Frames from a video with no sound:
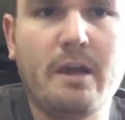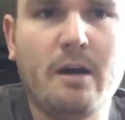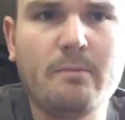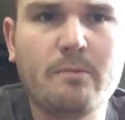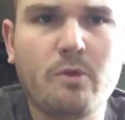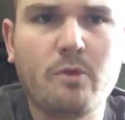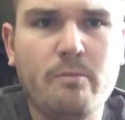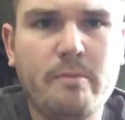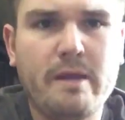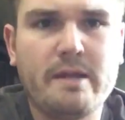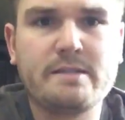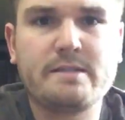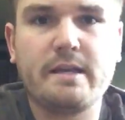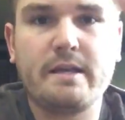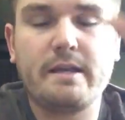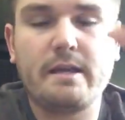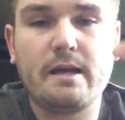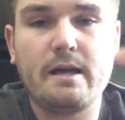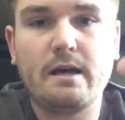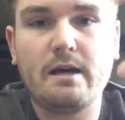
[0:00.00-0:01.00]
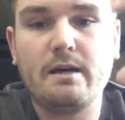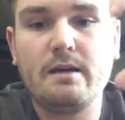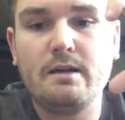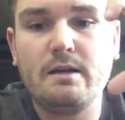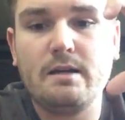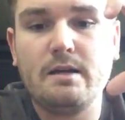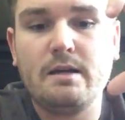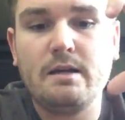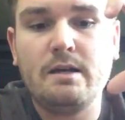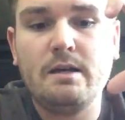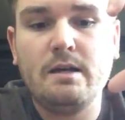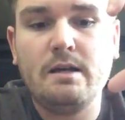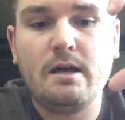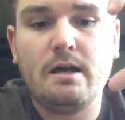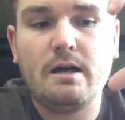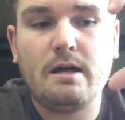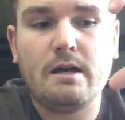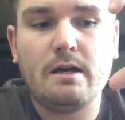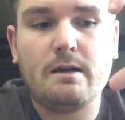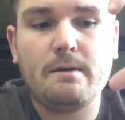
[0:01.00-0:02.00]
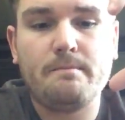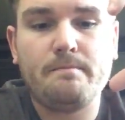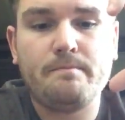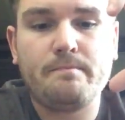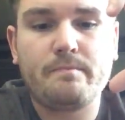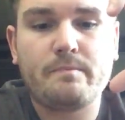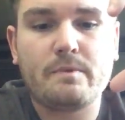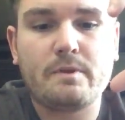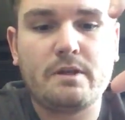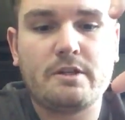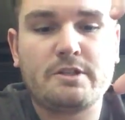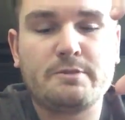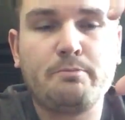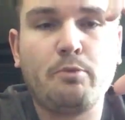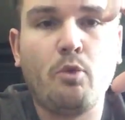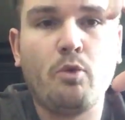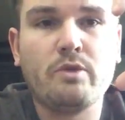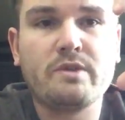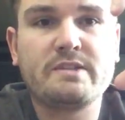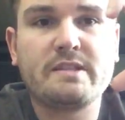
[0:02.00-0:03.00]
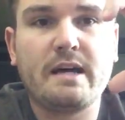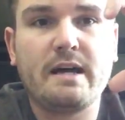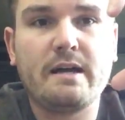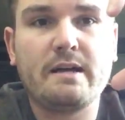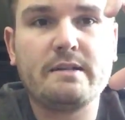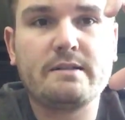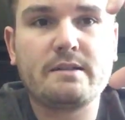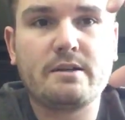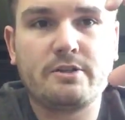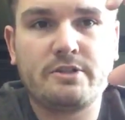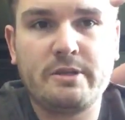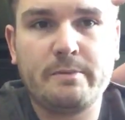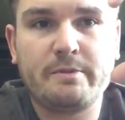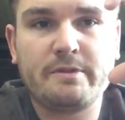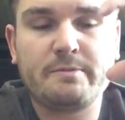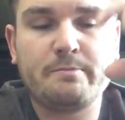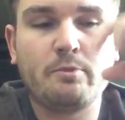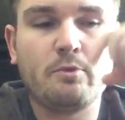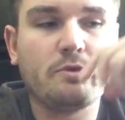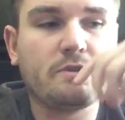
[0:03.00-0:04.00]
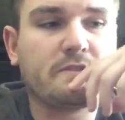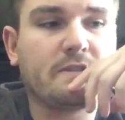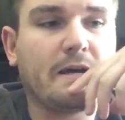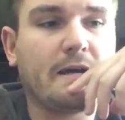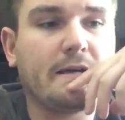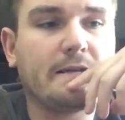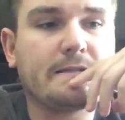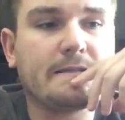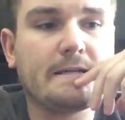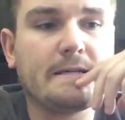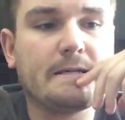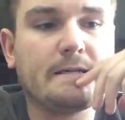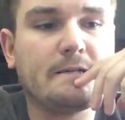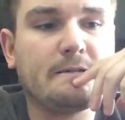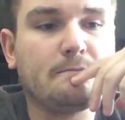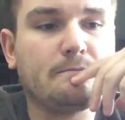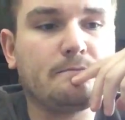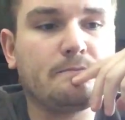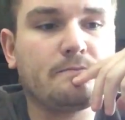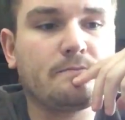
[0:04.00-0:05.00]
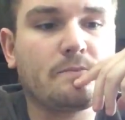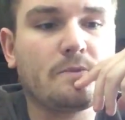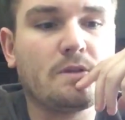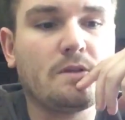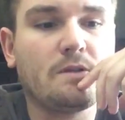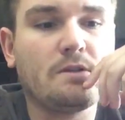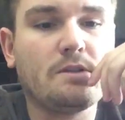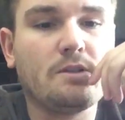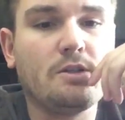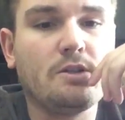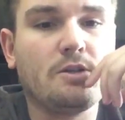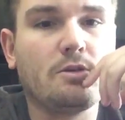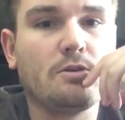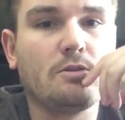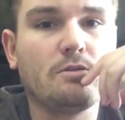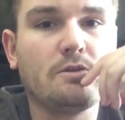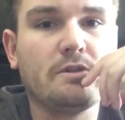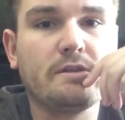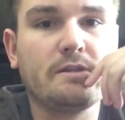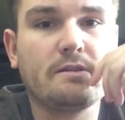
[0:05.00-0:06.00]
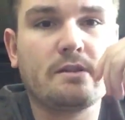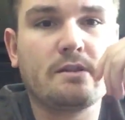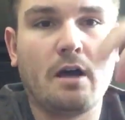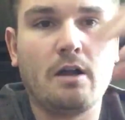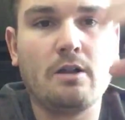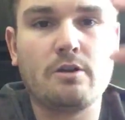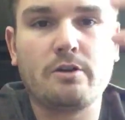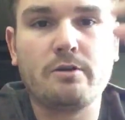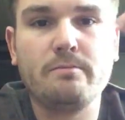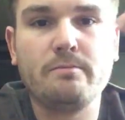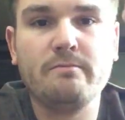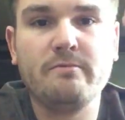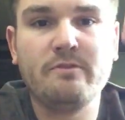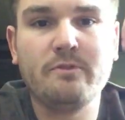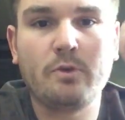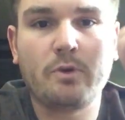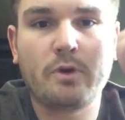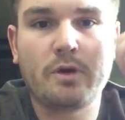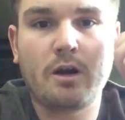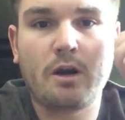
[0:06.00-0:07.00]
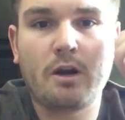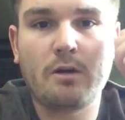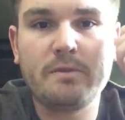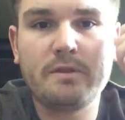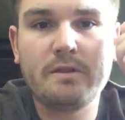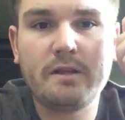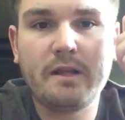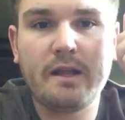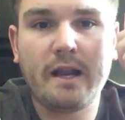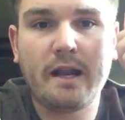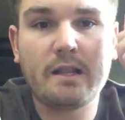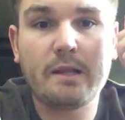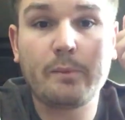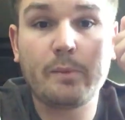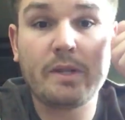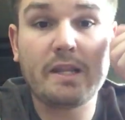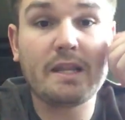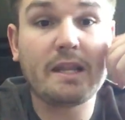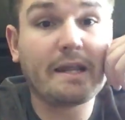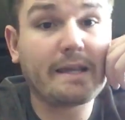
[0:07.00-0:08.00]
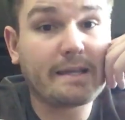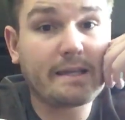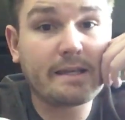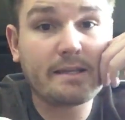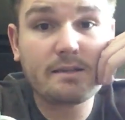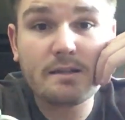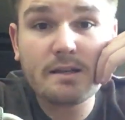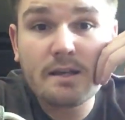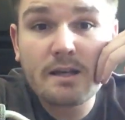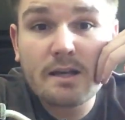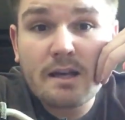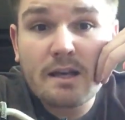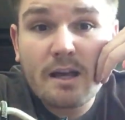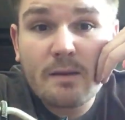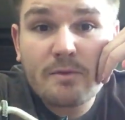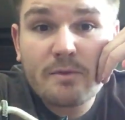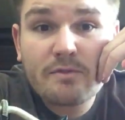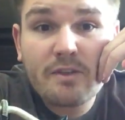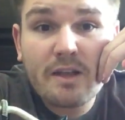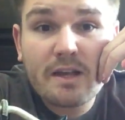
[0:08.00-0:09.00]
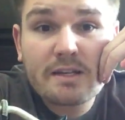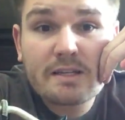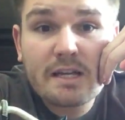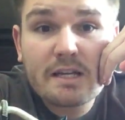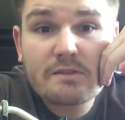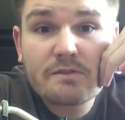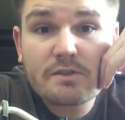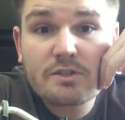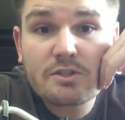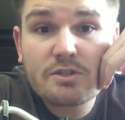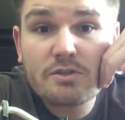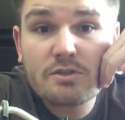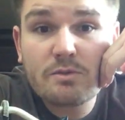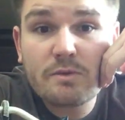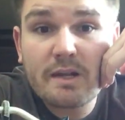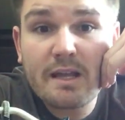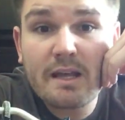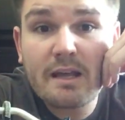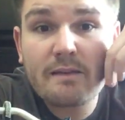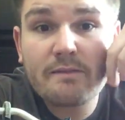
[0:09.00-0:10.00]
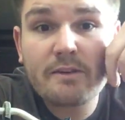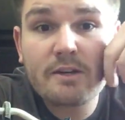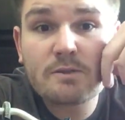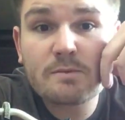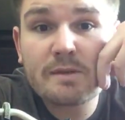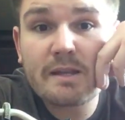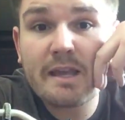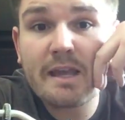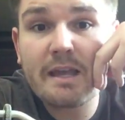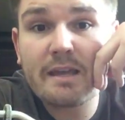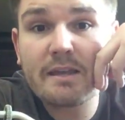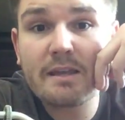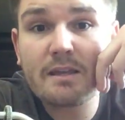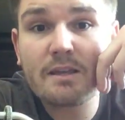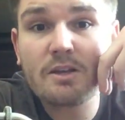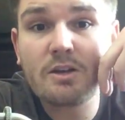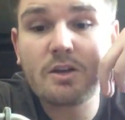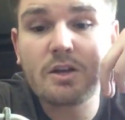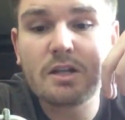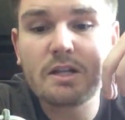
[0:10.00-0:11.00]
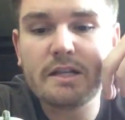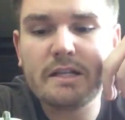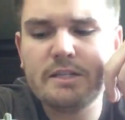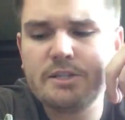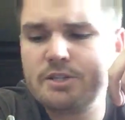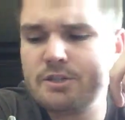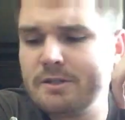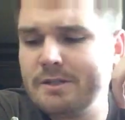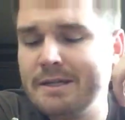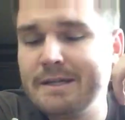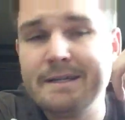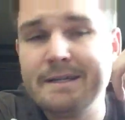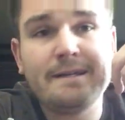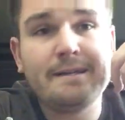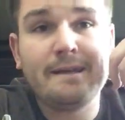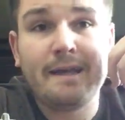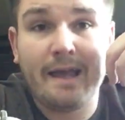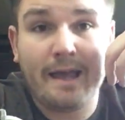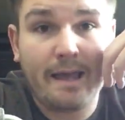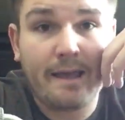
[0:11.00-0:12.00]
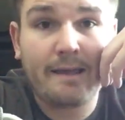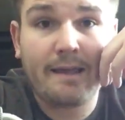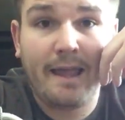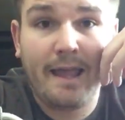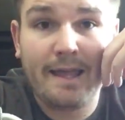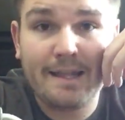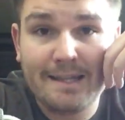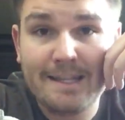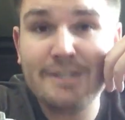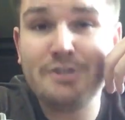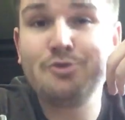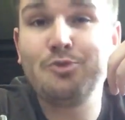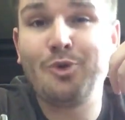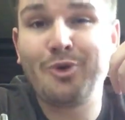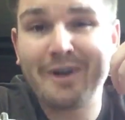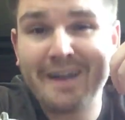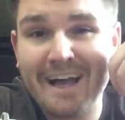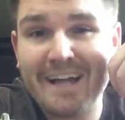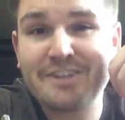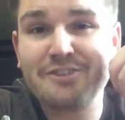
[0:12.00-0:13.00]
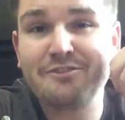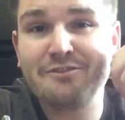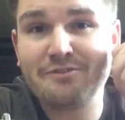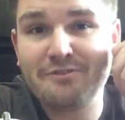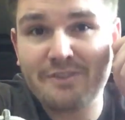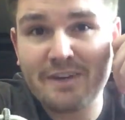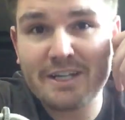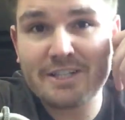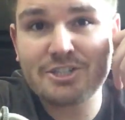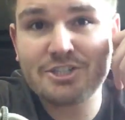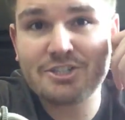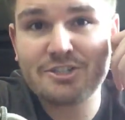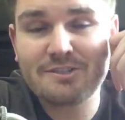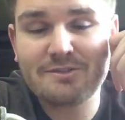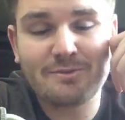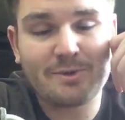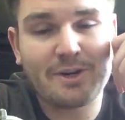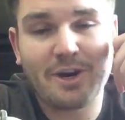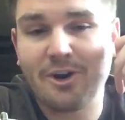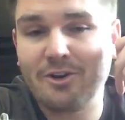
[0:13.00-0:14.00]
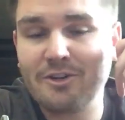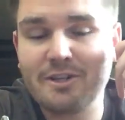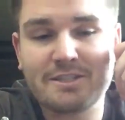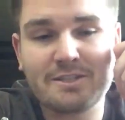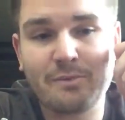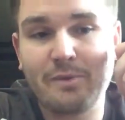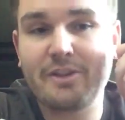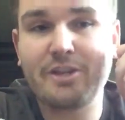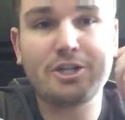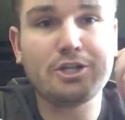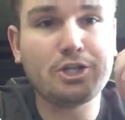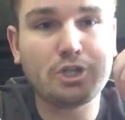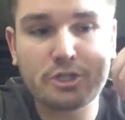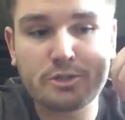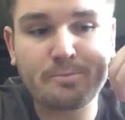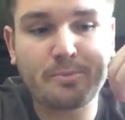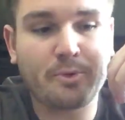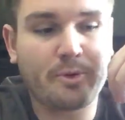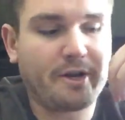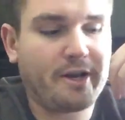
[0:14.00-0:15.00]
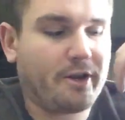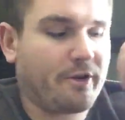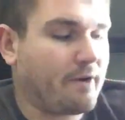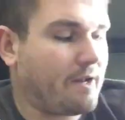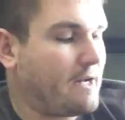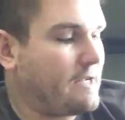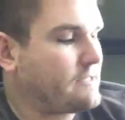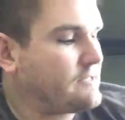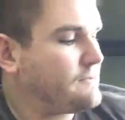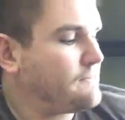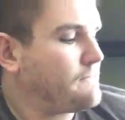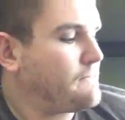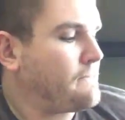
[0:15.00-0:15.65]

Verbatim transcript: Umpqua makes a, uh, uh, a spool-sized, or tippet spool-sized, um, Euro-colored fluorocarbon, and I really like it. have been flying ties for two and a half years, but can't get good leech. Hey, a leech will catch fish, regardless of whether it looks pretty or not.